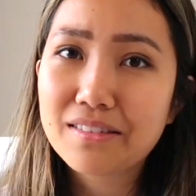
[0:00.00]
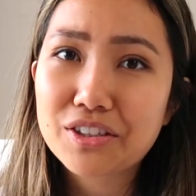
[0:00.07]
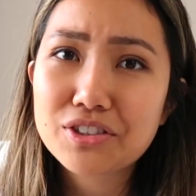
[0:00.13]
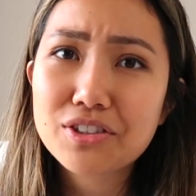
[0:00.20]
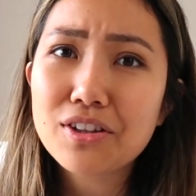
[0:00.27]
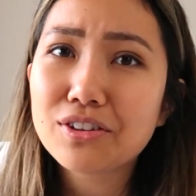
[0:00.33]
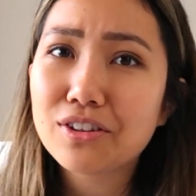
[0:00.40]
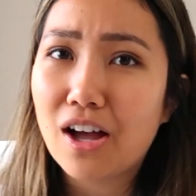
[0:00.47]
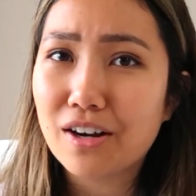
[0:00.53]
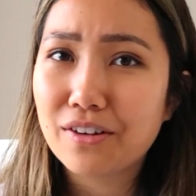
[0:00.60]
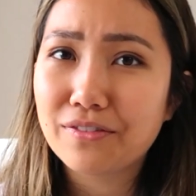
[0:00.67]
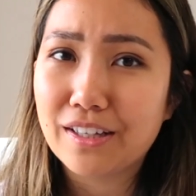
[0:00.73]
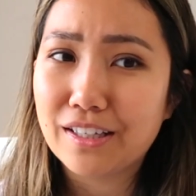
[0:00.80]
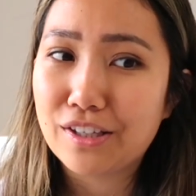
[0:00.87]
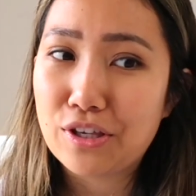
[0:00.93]
And there's a lot
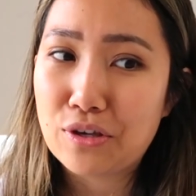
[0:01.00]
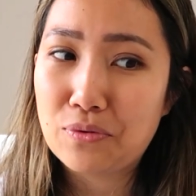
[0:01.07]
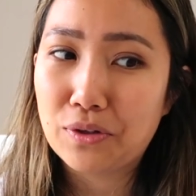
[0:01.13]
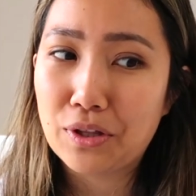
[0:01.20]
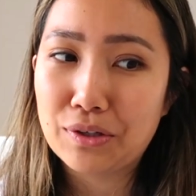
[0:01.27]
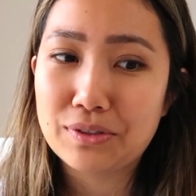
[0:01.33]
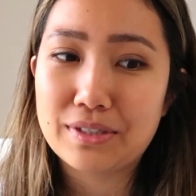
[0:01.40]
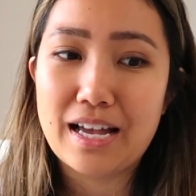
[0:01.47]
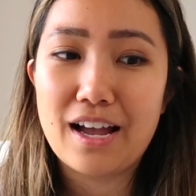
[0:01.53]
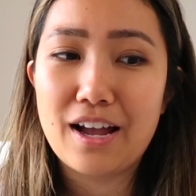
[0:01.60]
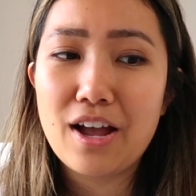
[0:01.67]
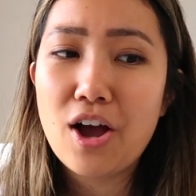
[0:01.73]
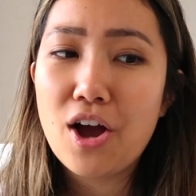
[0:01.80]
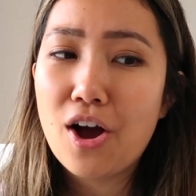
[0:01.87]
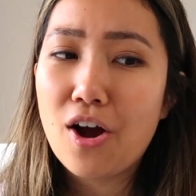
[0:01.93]
of like cute clothes
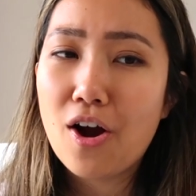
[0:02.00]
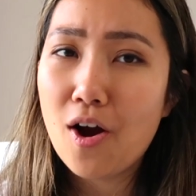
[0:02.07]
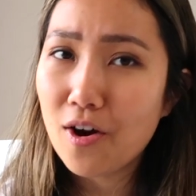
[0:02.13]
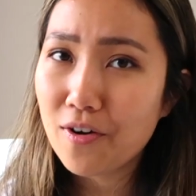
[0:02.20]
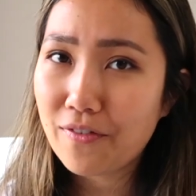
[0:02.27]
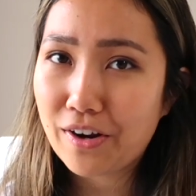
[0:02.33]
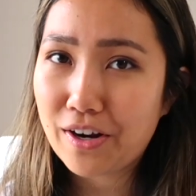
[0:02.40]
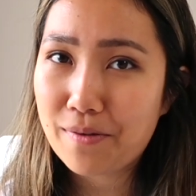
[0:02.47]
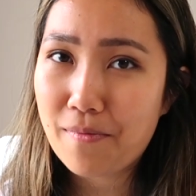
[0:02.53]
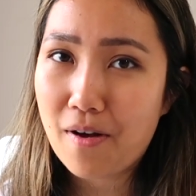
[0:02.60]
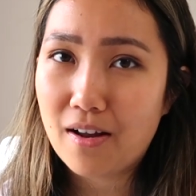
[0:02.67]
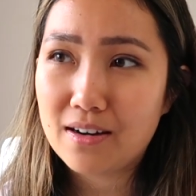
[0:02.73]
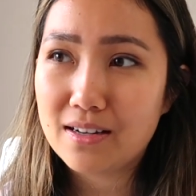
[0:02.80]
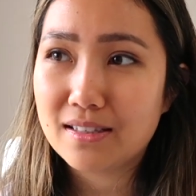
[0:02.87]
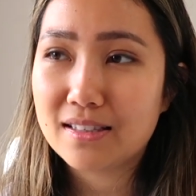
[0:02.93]
that are very
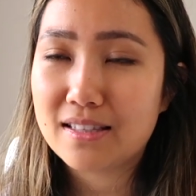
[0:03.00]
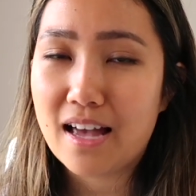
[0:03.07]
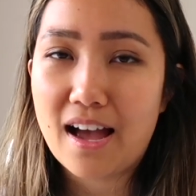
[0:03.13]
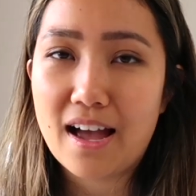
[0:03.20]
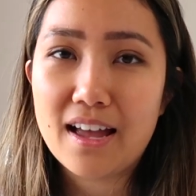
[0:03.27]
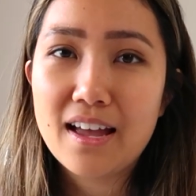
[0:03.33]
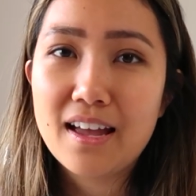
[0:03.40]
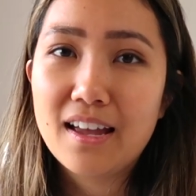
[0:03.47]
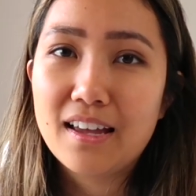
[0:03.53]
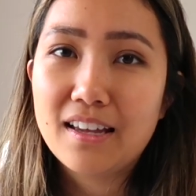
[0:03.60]
modest that,